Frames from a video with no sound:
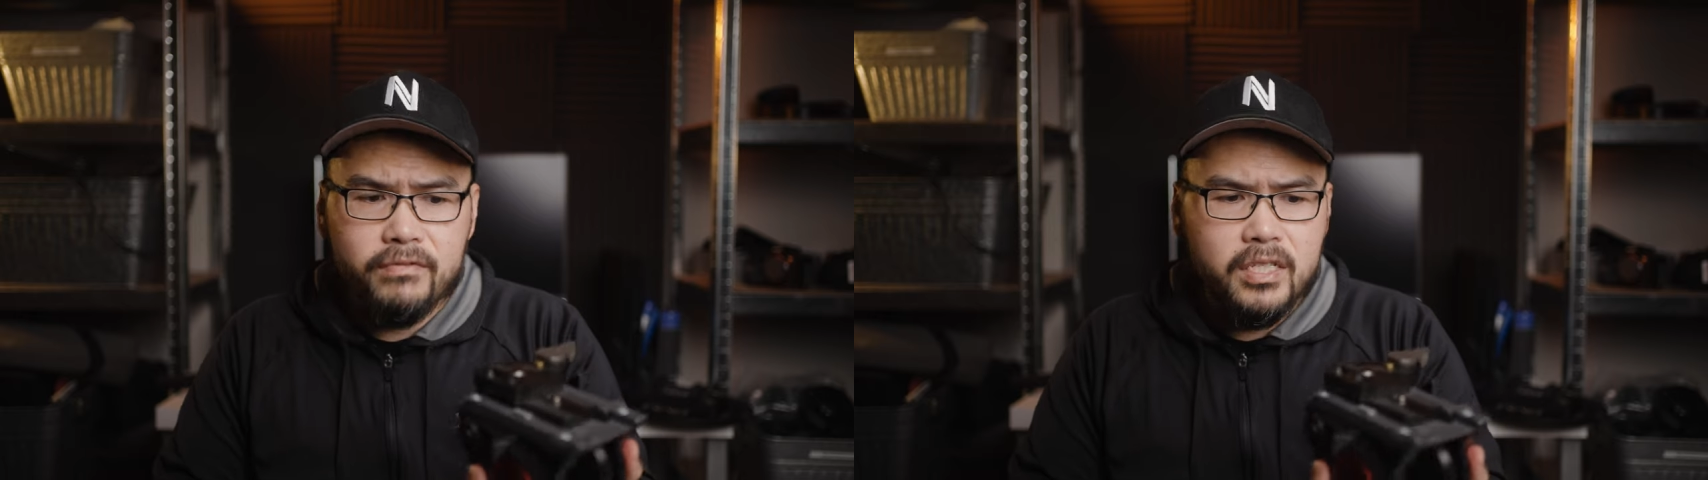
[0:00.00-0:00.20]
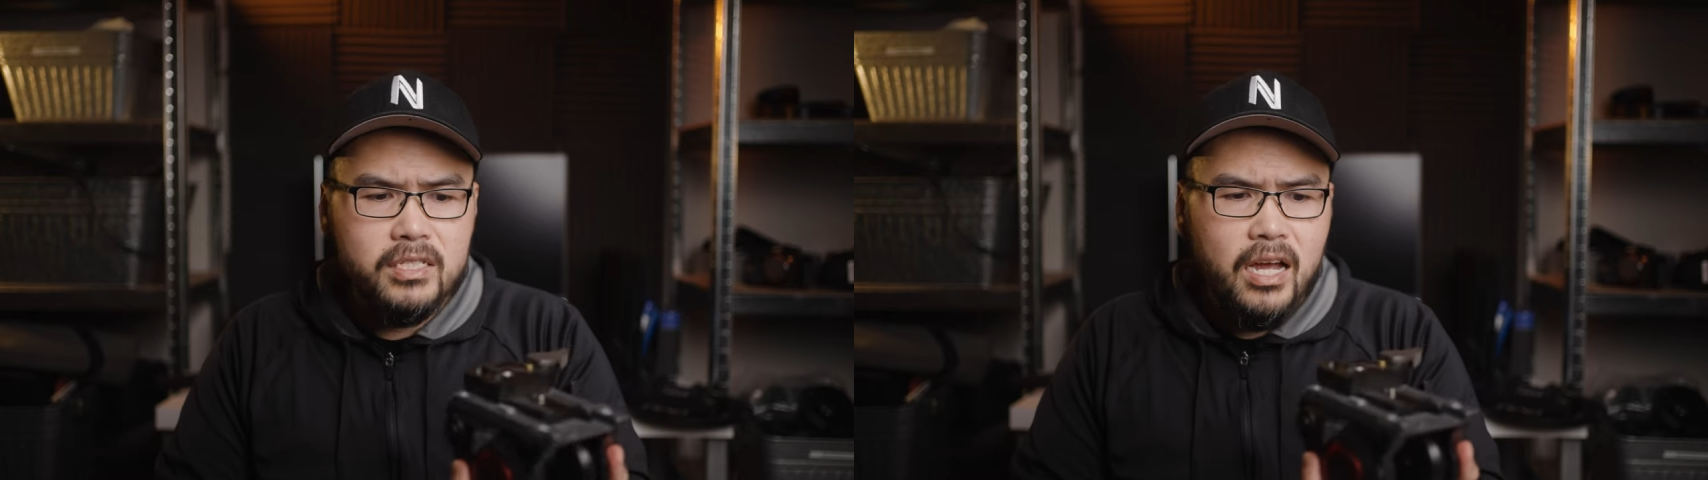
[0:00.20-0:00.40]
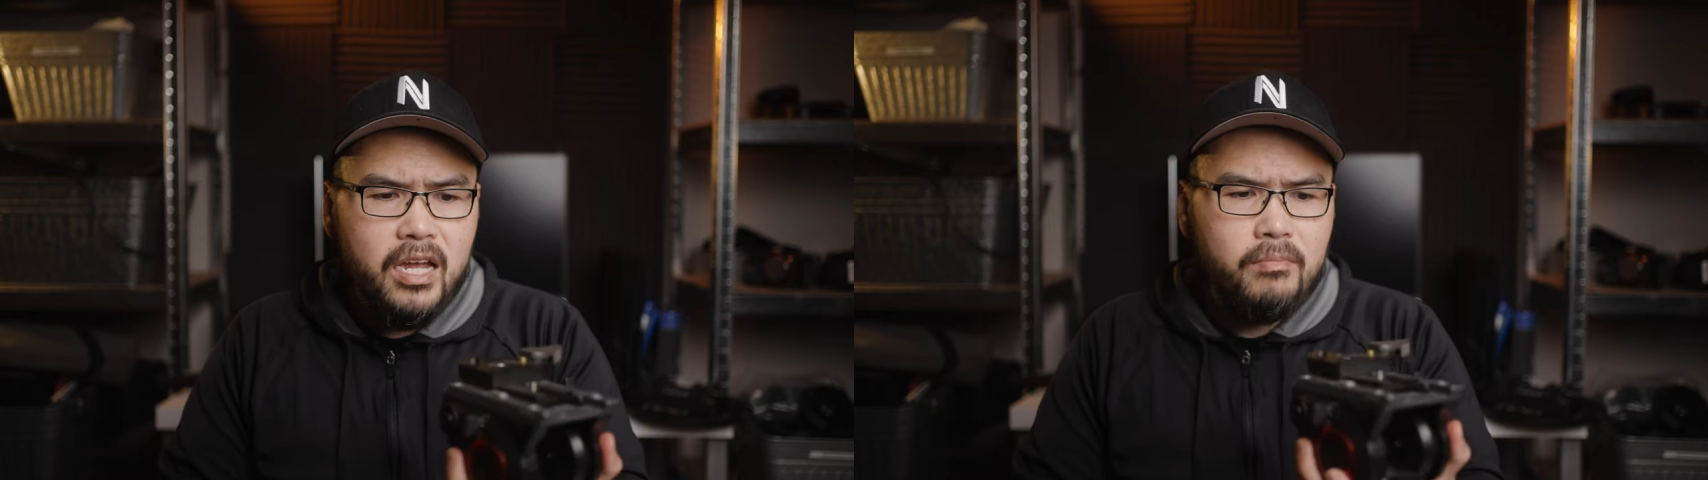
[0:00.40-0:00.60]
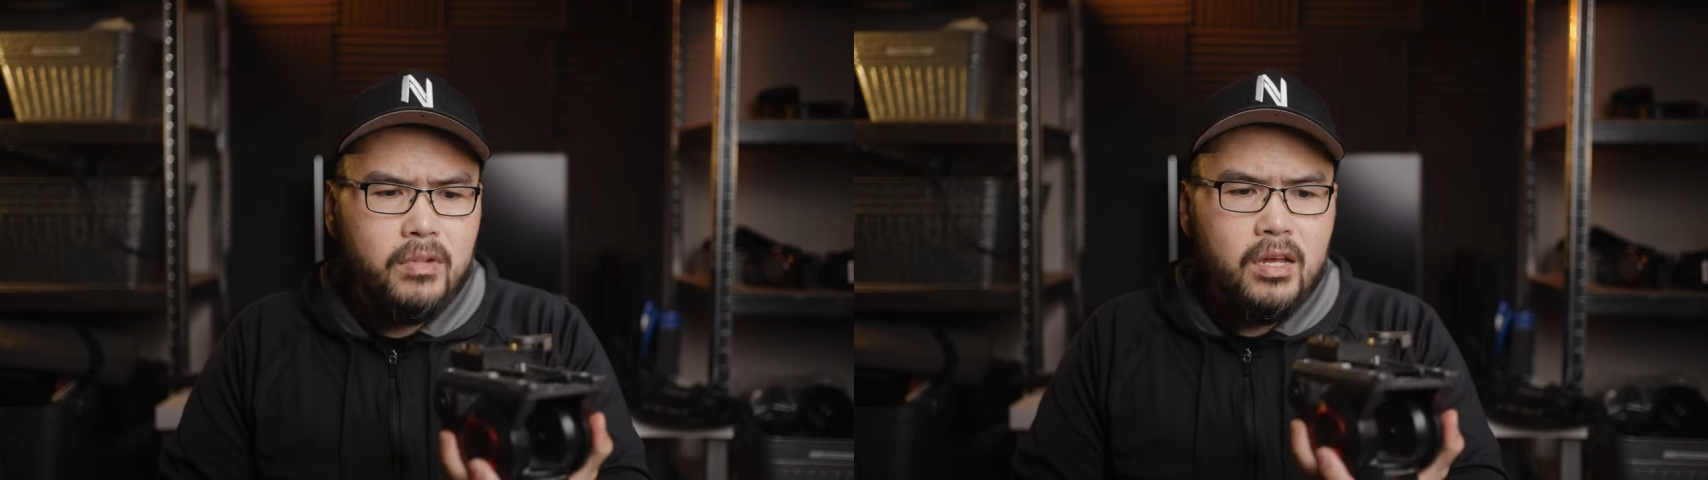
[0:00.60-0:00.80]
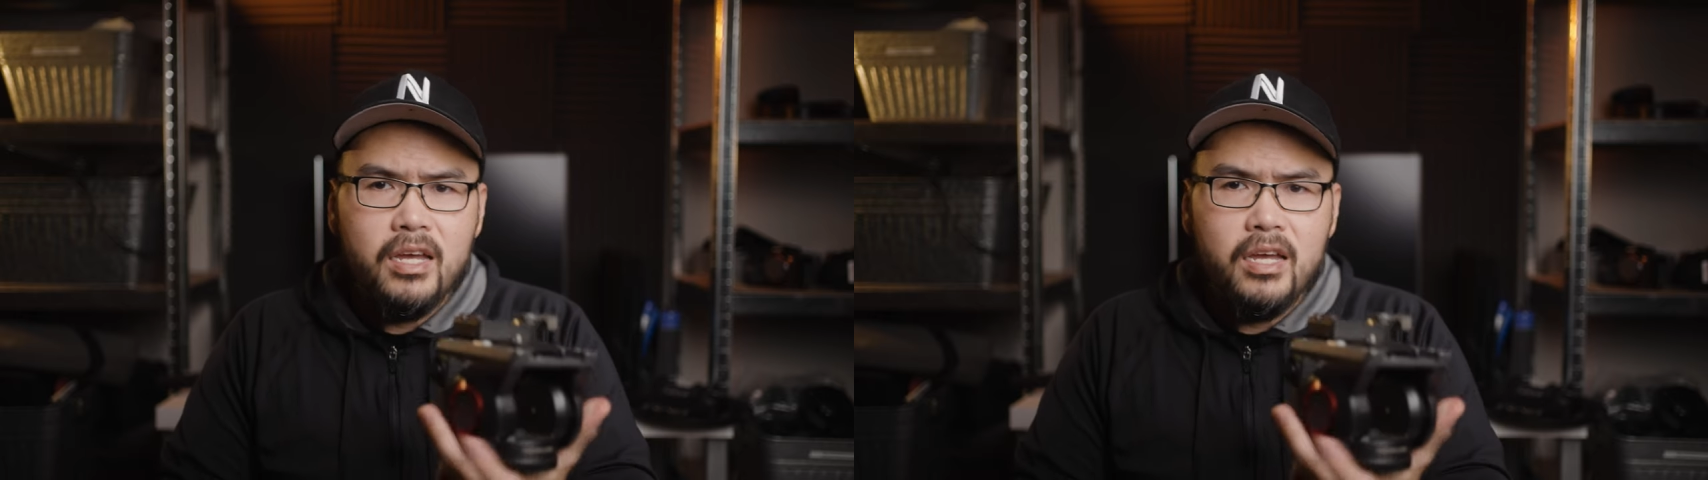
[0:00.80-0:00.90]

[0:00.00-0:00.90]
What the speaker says: of the time,